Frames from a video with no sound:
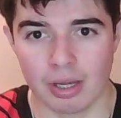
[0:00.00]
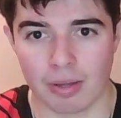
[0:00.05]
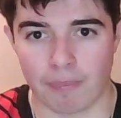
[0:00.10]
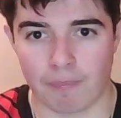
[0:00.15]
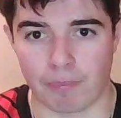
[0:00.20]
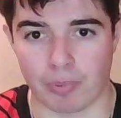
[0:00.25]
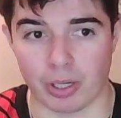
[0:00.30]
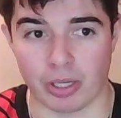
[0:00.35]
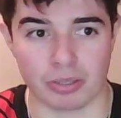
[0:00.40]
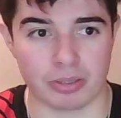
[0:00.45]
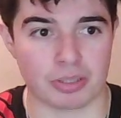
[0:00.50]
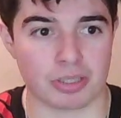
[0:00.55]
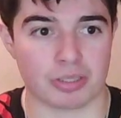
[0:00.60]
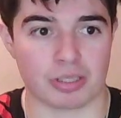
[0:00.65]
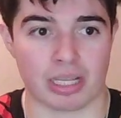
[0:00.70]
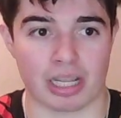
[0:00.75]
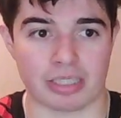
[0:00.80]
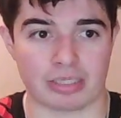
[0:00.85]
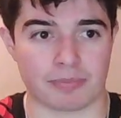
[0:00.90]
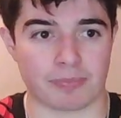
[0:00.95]
But
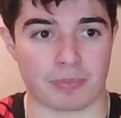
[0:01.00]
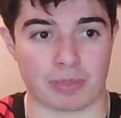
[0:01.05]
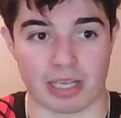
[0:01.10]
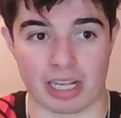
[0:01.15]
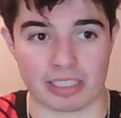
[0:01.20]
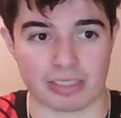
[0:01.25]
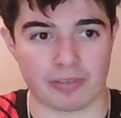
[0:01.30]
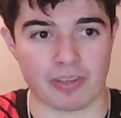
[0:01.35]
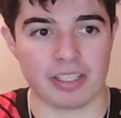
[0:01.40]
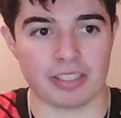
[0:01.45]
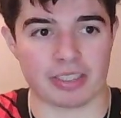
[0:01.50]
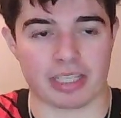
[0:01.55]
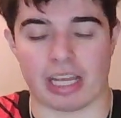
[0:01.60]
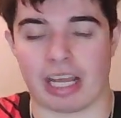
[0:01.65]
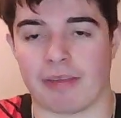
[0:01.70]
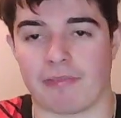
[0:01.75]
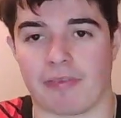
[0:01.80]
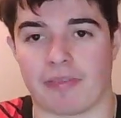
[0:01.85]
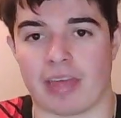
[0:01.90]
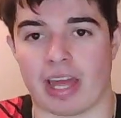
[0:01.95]
let's face it,
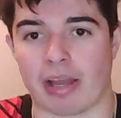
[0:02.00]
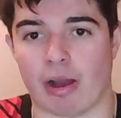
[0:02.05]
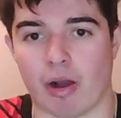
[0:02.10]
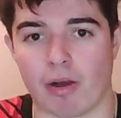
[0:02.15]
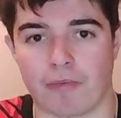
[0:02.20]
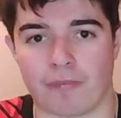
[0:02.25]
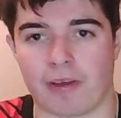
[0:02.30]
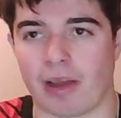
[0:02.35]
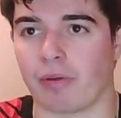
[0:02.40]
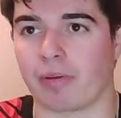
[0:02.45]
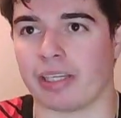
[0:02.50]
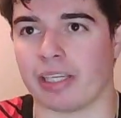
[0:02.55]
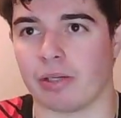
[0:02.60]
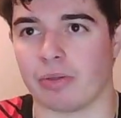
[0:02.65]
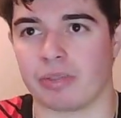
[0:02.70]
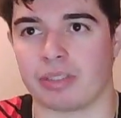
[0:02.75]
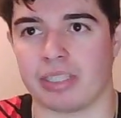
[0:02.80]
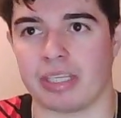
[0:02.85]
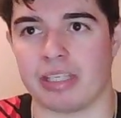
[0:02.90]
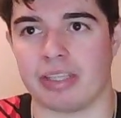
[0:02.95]
if they are found
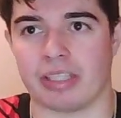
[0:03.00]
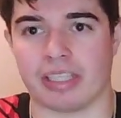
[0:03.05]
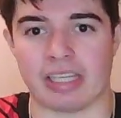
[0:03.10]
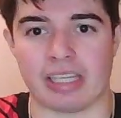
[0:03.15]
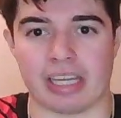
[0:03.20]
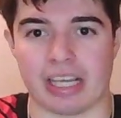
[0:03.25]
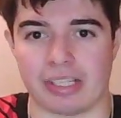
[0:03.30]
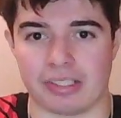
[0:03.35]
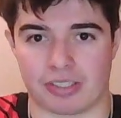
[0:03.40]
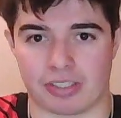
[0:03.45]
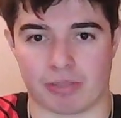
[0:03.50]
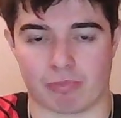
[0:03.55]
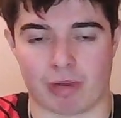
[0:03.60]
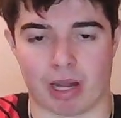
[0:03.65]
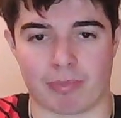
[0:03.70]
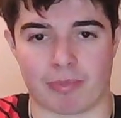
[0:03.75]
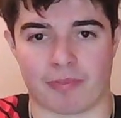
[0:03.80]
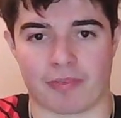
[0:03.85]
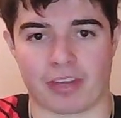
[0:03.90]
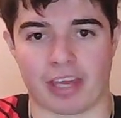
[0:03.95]
guilty, the instant
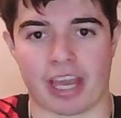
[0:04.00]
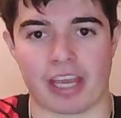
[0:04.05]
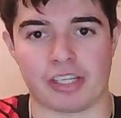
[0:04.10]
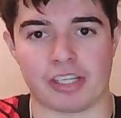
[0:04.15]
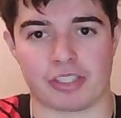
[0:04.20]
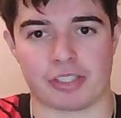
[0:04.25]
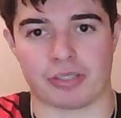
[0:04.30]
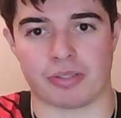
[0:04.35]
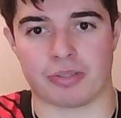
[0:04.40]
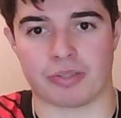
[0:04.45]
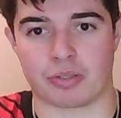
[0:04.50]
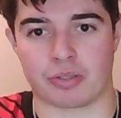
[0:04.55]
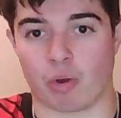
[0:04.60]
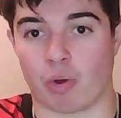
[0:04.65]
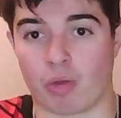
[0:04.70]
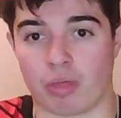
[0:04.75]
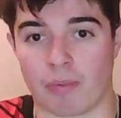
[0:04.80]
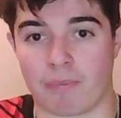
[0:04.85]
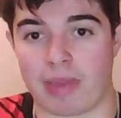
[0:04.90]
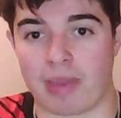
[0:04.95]
ramifications or
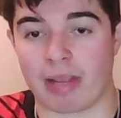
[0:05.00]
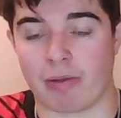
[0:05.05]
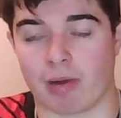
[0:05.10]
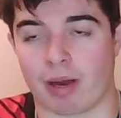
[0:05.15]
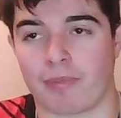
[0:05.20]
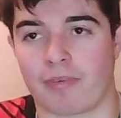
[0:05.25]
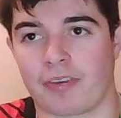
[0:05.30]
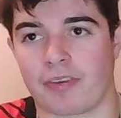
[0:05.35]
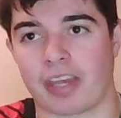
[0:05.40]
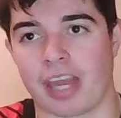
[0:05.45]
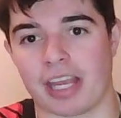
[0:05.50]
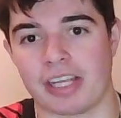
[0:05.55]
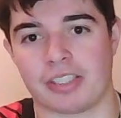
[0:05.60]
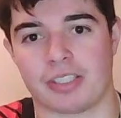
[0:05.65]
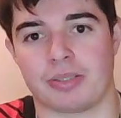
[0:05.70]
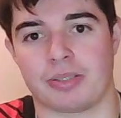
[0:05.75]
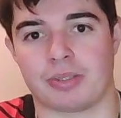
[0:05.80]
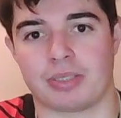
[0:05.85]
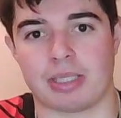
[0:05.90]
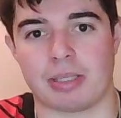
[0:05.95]
the big
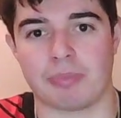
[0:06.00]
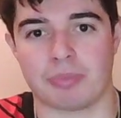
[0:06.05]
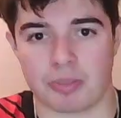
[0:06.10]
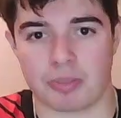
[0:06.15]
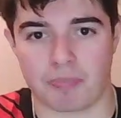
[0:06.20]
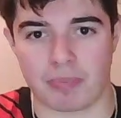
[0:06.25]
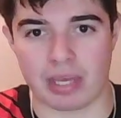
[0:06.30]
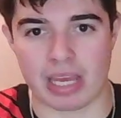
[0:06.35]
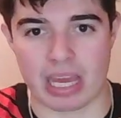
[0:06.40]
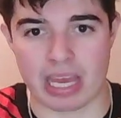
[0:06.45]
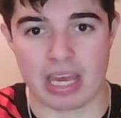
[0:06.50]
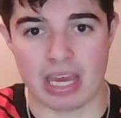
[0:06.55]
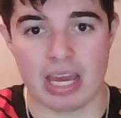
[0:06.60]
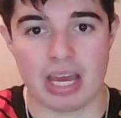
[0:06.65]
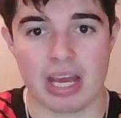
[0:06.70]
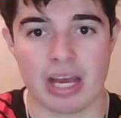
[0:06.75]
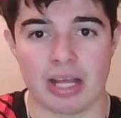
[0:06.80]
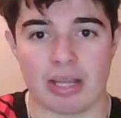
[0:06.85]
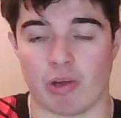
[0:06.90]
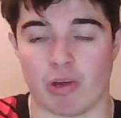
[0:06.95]
ramifications seem to be
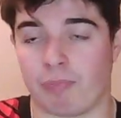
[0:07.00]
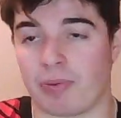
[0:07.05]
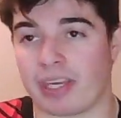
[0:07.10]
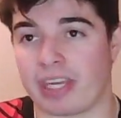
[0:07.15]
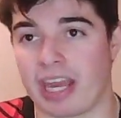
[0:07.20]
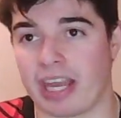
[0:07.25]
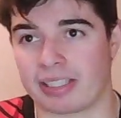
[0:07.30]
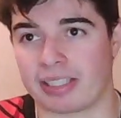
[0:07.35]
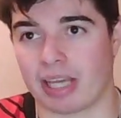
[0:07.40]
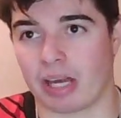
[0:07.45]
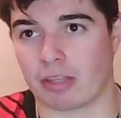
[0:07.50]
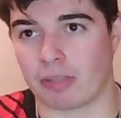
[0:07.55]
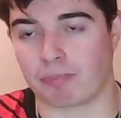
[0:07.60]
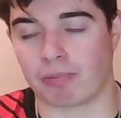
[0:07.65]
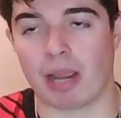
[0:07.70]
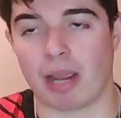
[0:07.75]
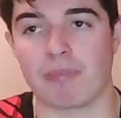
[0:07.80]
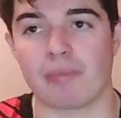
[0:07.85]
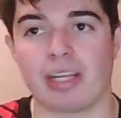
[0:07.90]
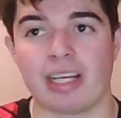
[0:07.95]
they'll be kicked out of the
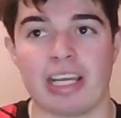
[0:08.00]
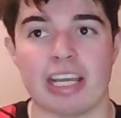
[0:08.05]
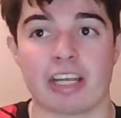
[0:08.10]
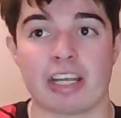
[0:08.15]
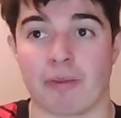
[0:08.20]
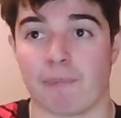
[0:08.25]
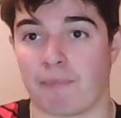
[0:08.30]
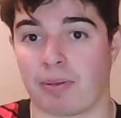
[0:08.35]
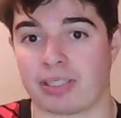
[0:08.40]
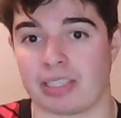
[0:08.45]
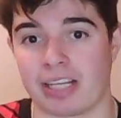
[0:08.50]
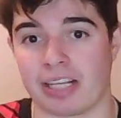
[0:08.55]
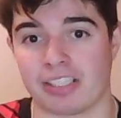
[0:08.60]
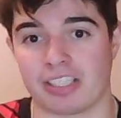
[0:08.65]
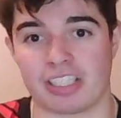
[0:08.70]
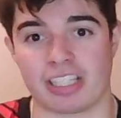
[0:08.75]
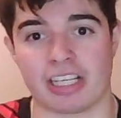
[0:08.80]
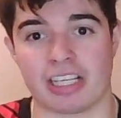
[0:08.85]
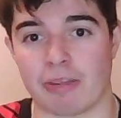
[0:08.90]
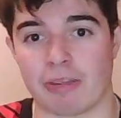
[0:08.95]
Premier League and
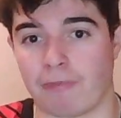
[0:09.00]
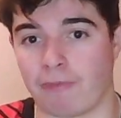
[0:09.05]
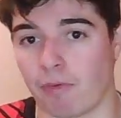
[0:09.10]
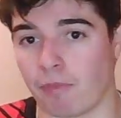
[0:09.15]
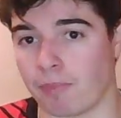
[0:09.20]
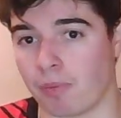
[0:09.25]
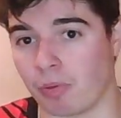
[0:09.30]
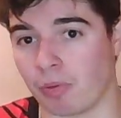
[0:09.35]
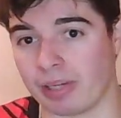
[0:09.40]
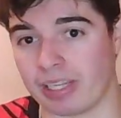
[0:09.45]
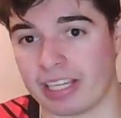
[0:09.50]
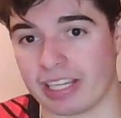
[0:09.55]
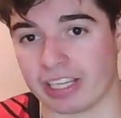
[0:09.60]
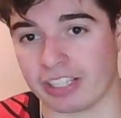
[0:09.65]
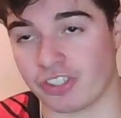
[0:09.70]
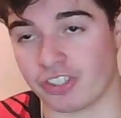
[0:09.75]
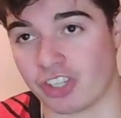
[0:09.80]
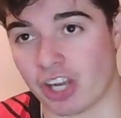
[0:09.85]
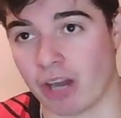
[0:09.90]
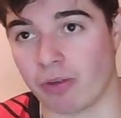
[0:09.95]
potentially the Football League in
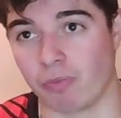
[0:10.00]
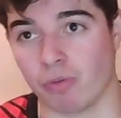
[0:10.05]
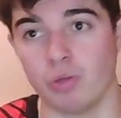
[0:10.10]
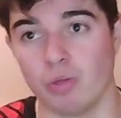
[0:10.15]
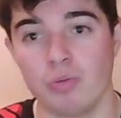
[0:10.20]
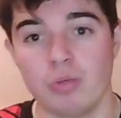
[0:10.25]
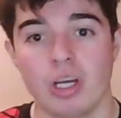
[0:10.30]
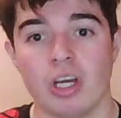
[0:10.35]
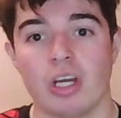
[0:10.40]
general,